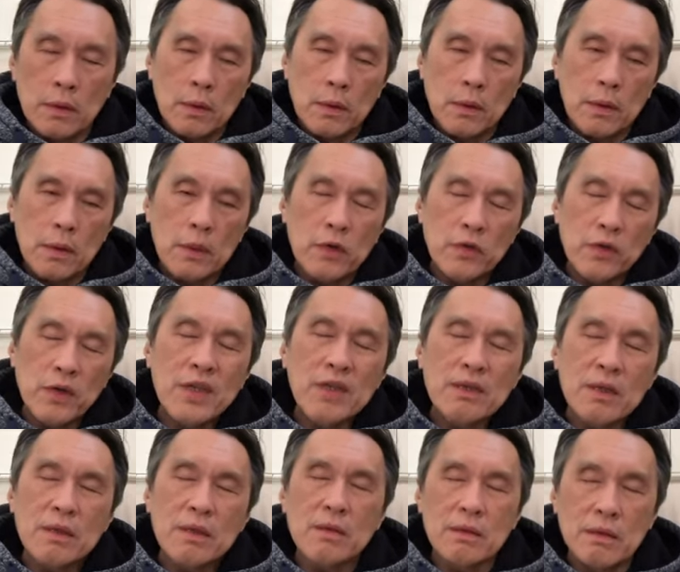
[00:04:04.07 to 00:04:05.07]
the
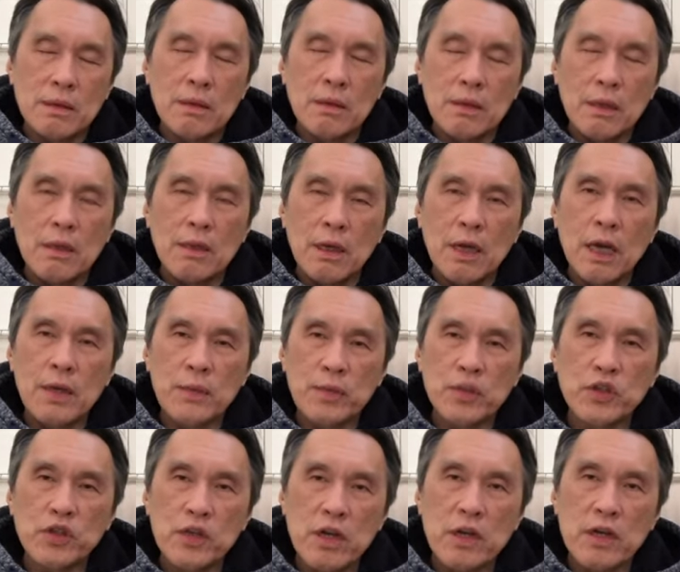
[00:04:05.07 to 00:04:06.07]
reason I'm
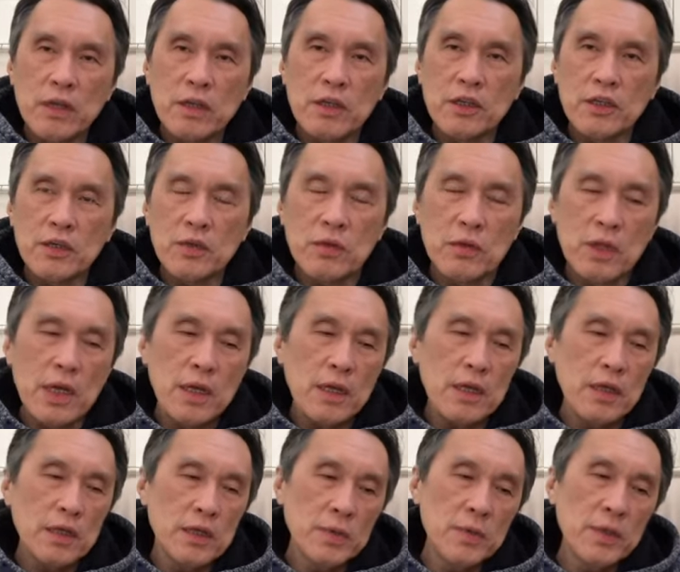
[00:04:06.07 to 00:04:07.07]
sharing this today
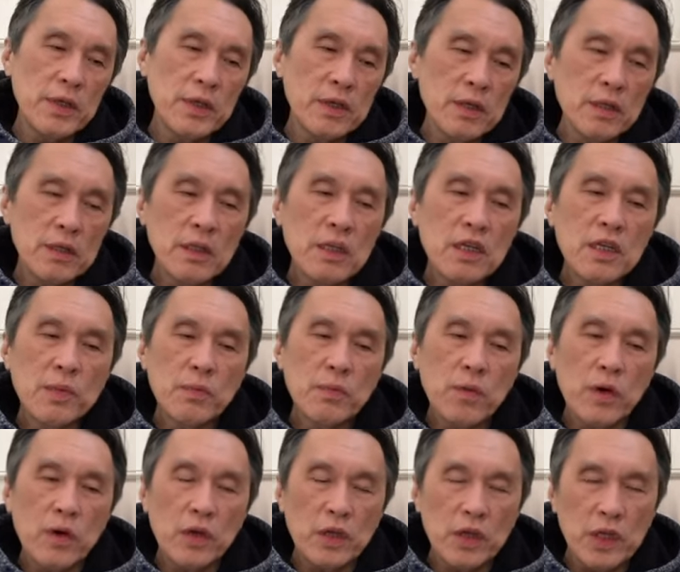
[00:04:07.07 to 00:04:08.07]
is because this
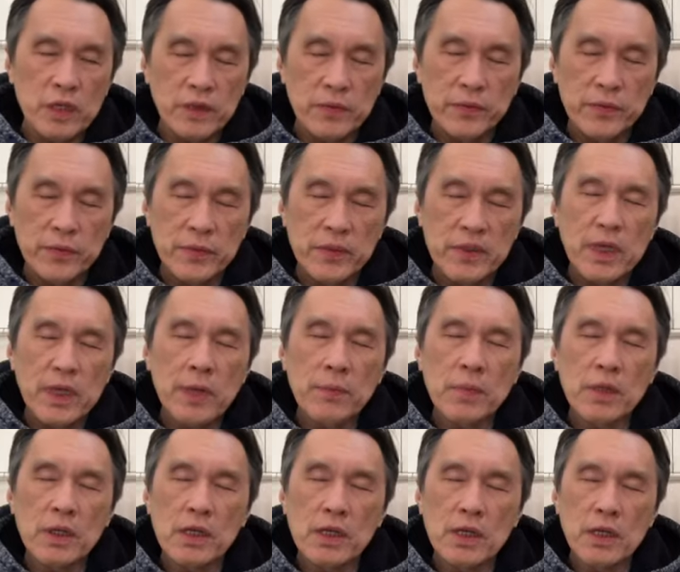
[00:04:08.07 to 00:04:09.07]
morning
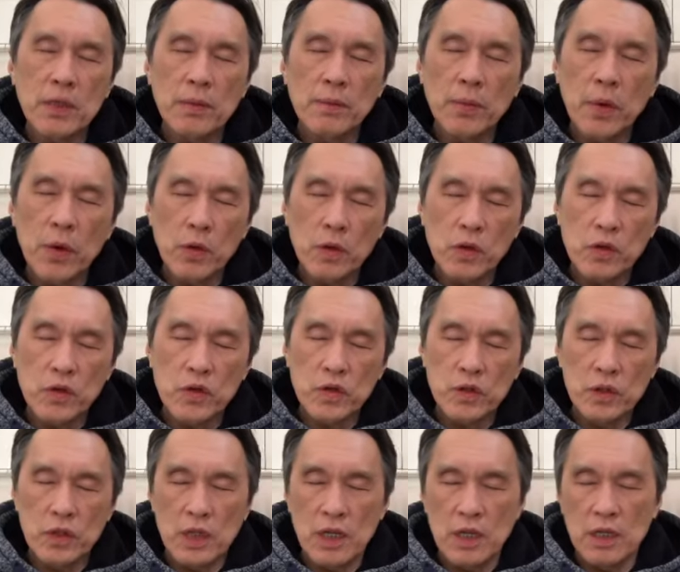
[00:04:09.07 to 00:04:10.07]
somebody
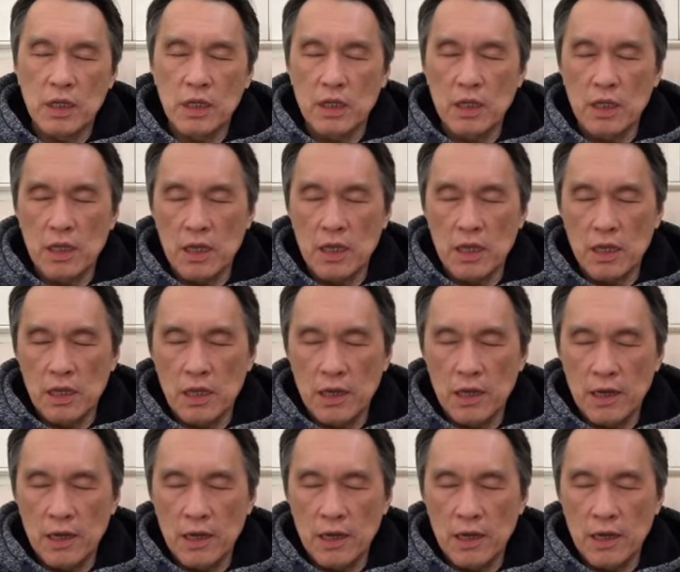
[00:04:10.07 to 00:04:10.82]
posted in the